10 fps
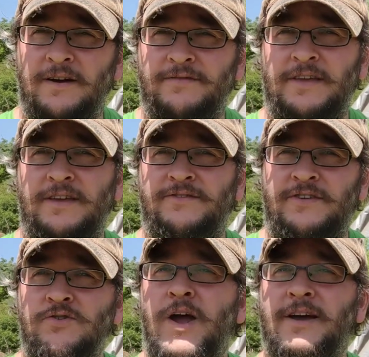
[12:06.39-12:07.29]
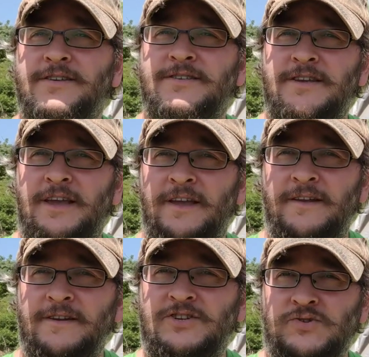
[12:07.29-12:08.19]
of the T-Rex
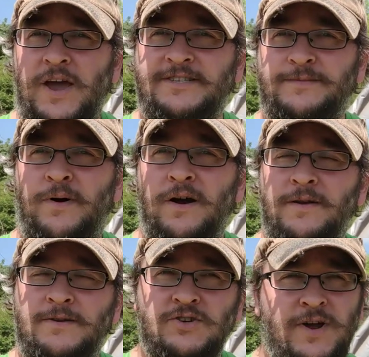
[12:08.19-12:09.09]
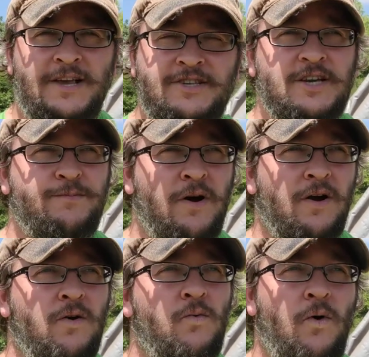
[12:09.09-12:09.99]
in Jurassic
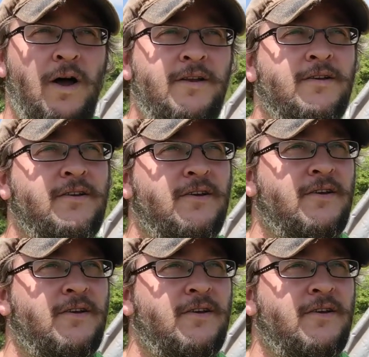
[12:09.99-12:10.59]
Park 1